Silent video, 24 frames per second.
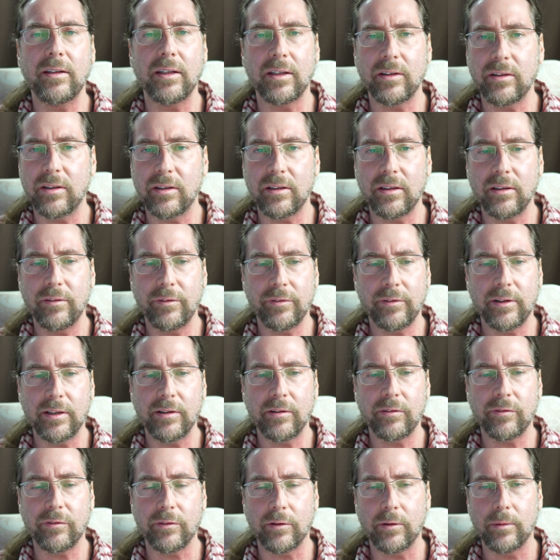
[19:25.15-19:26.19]
that the
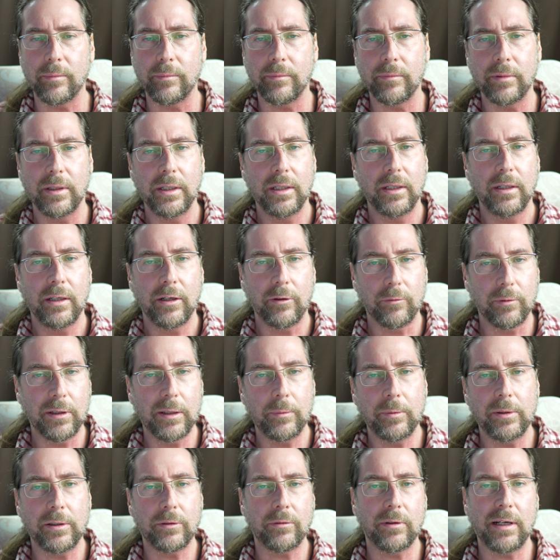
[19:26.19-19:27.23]
difference from
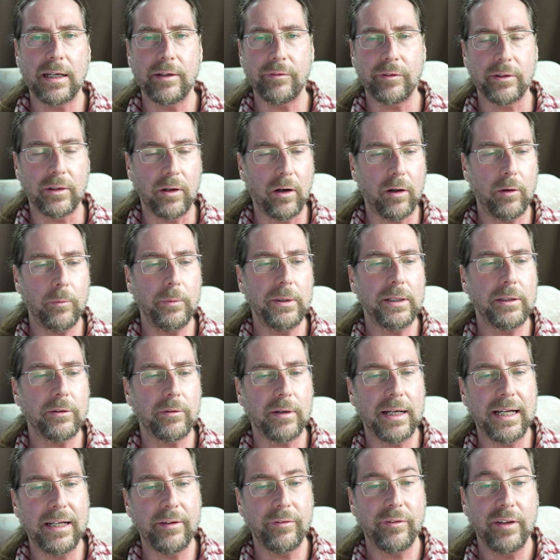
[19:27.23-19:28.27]
rear-wheel drive and all-wheel
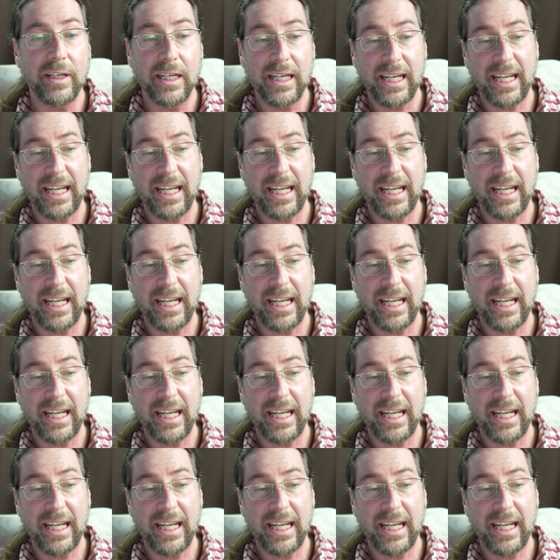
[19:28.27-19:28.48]
drive.